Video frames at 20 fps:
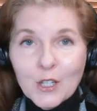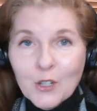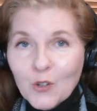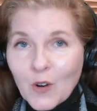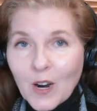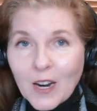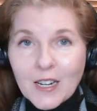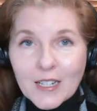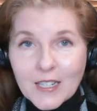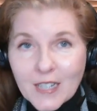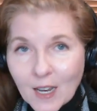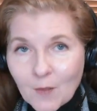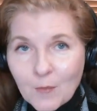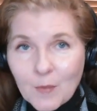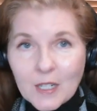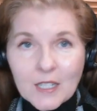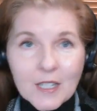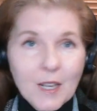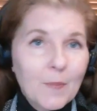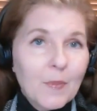is trying to tell
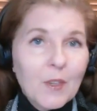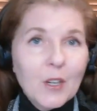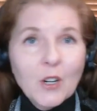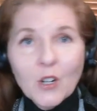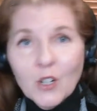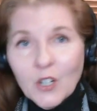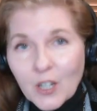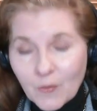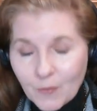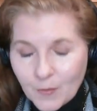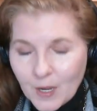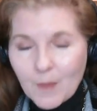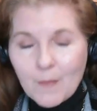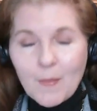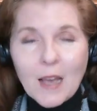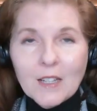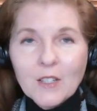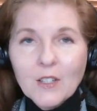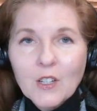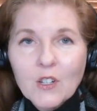me something or give me a
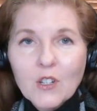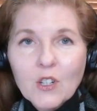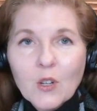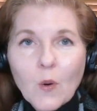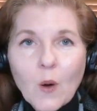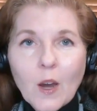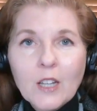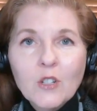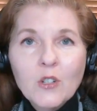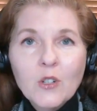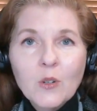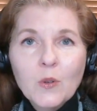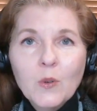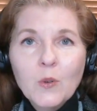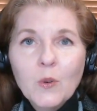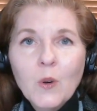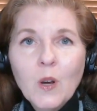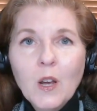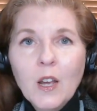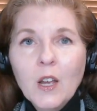message. So I
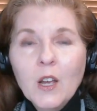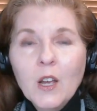do